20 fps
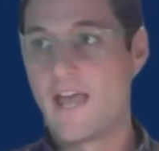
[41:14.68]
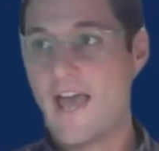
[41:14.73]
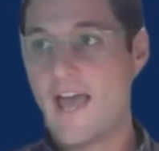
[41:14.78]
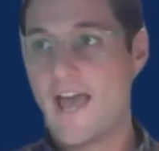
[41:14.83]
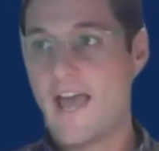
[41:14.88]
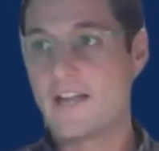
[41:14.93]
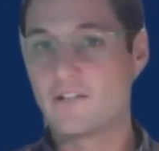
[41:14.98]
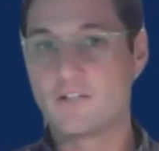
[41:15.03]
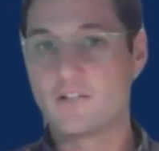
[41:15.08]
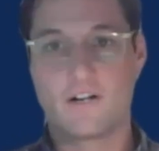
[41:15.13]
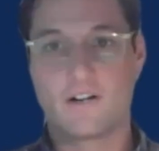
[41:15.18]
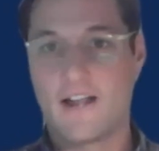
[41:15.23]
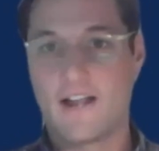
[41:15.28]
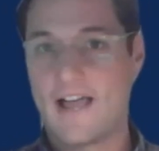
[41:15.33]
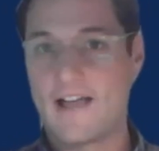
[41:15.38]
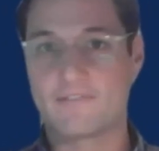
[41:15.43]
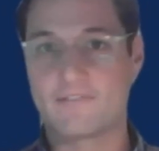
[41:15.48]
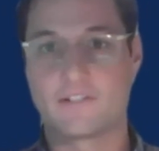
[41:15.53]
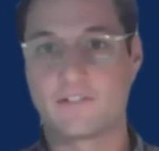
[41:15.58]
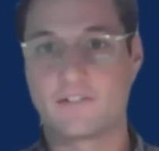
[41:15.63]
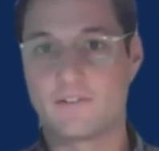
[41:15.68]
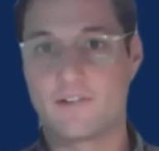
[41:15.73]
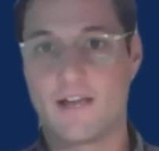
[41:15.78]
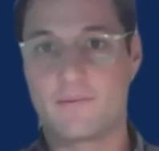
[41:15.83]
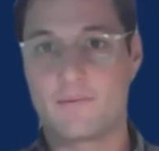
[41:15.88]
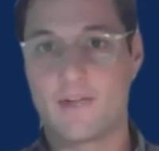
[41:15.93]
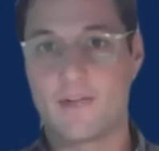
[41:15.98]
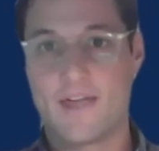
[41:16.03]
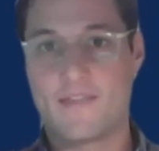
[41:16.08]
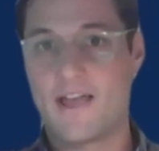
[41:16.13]
And you don't have to do
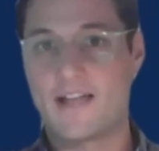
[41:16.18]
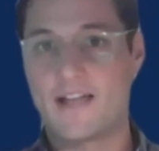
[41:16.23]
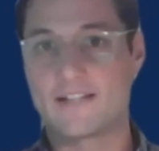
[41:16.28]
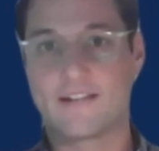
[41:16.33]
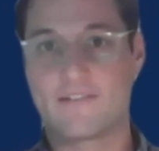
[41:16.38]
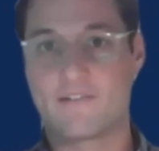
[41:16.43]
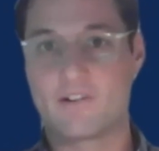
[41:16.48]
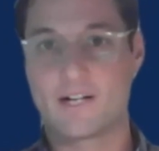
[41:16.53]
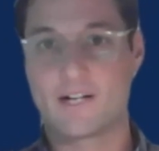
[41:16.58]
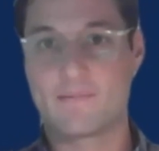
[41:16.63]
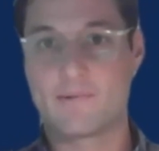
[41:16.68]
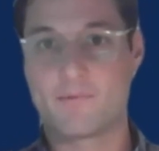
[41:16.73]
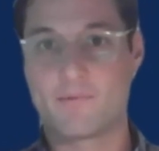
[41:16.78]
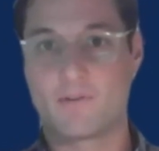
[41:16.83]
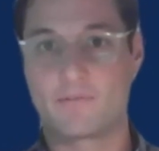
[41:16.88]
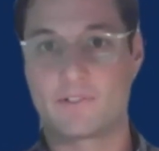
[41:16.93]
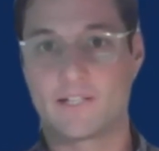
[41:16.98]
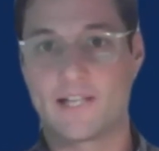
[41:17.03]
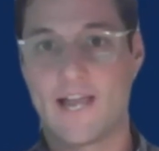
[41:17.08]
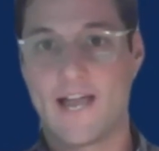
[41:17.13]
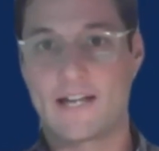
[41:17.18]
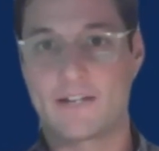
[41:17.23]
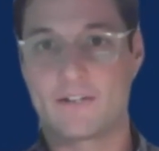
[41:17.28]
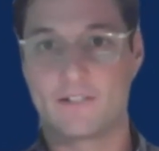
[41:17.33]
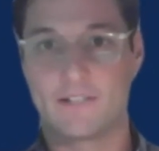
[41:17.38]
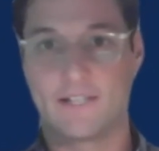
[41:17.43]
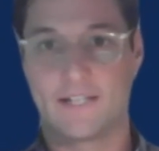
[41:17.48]
that. And that's never going to be perfectly accurate.